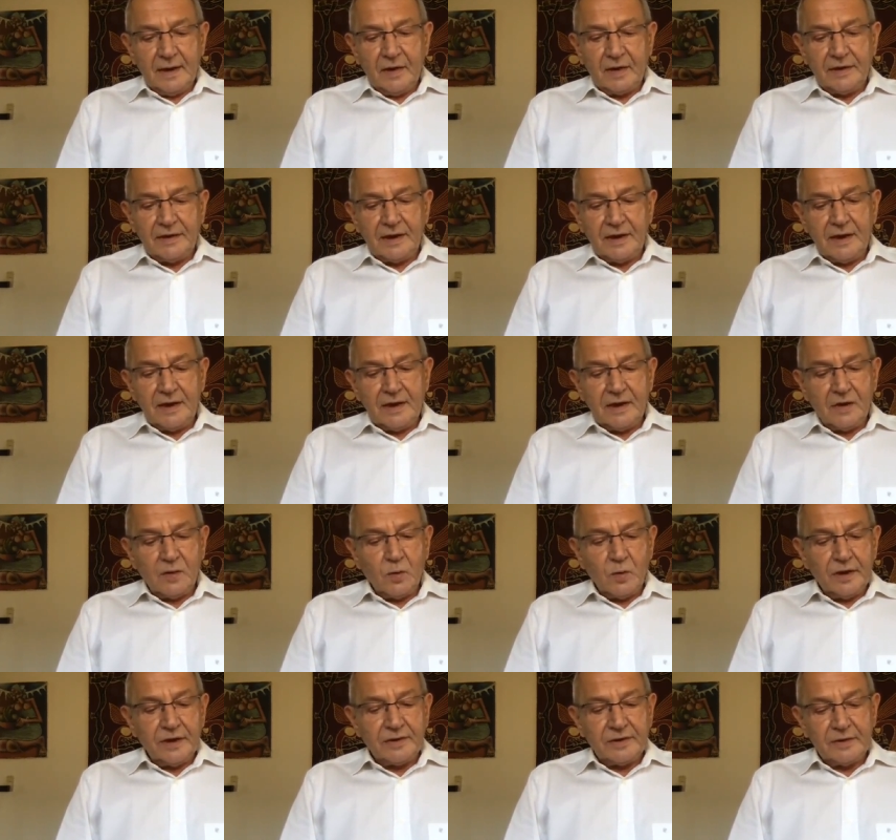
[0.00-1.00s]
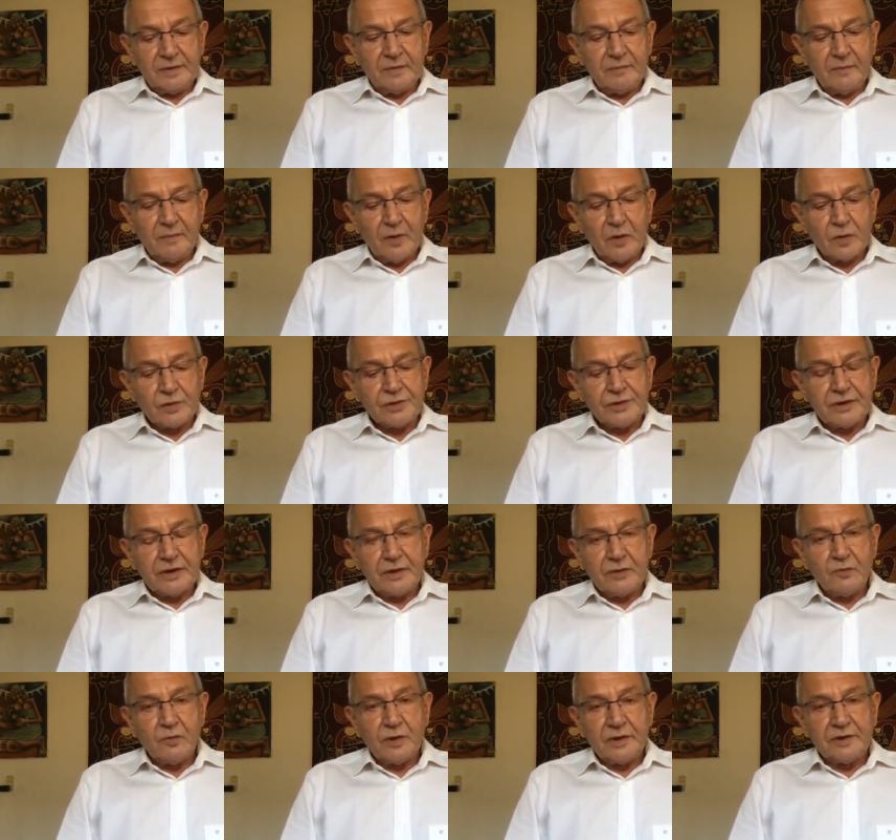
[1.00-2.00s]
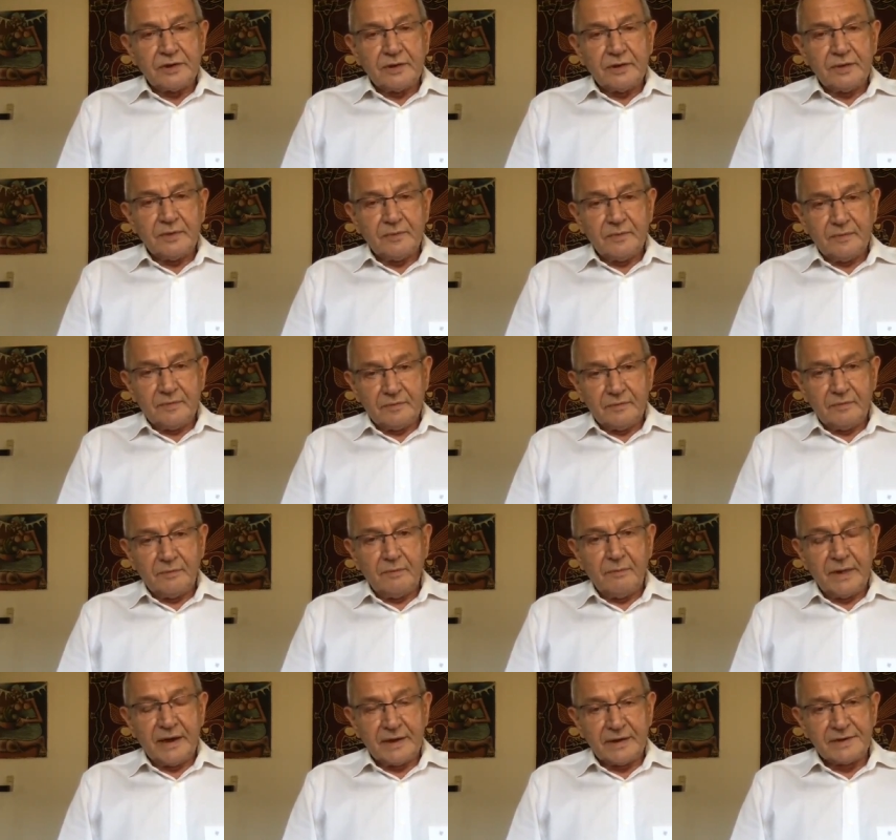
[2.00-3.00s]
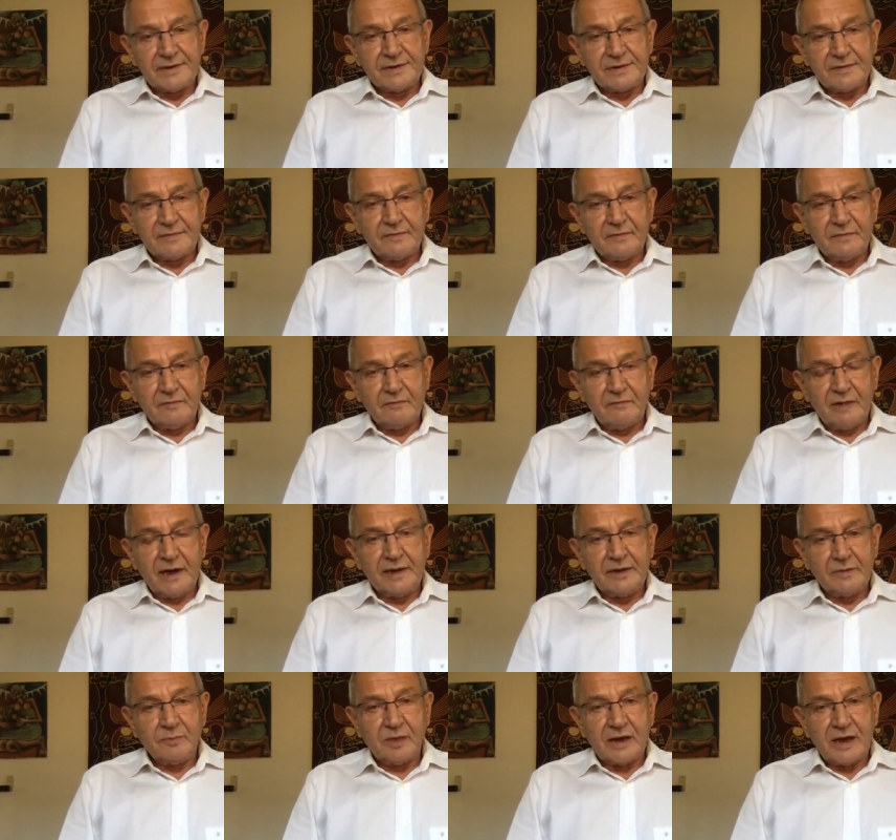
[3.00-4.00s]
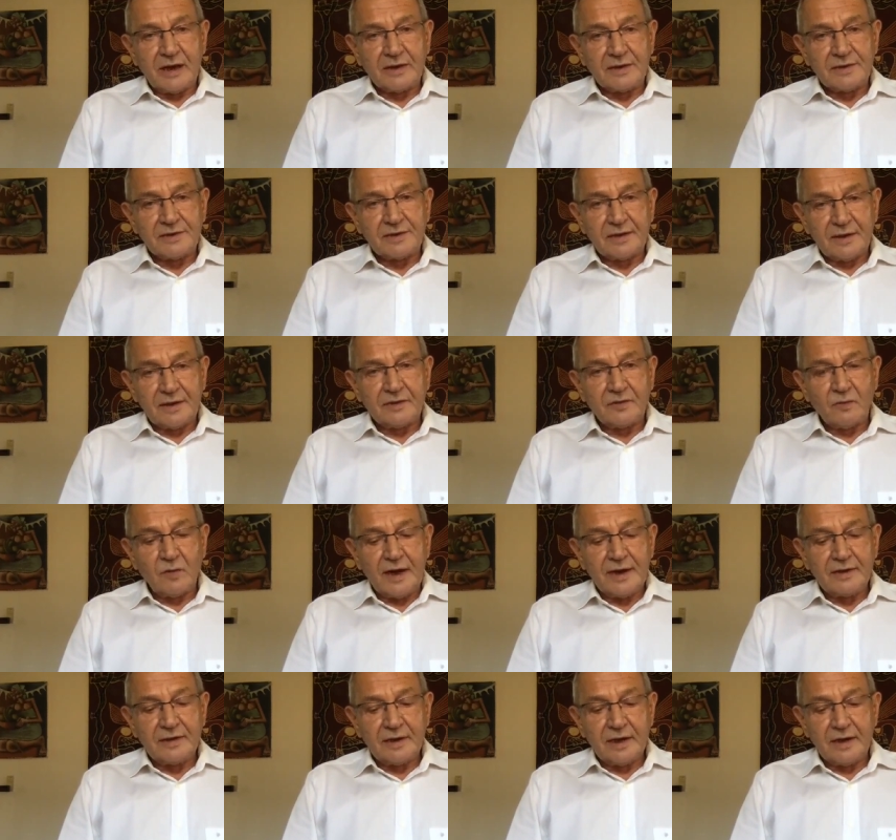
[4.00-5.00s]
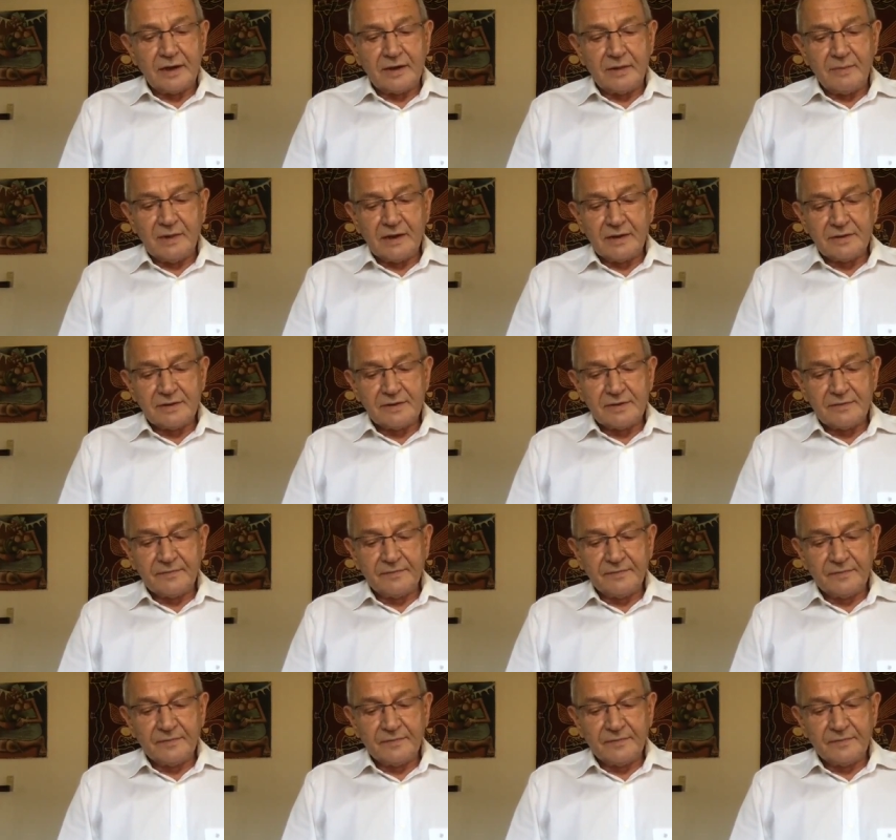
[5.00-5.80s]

dealing with mostly with birds, wild plants and wild animals,